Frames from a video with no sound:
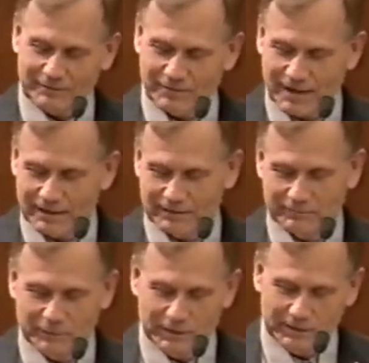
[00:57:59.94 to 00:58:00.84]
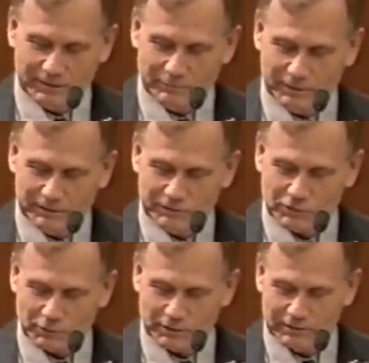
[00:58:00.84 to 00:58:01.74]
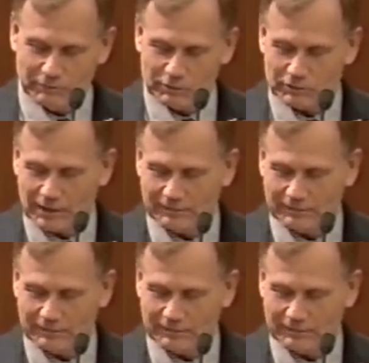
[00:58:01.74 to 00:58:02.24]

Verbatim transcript: for the final, we, we shorten the vocal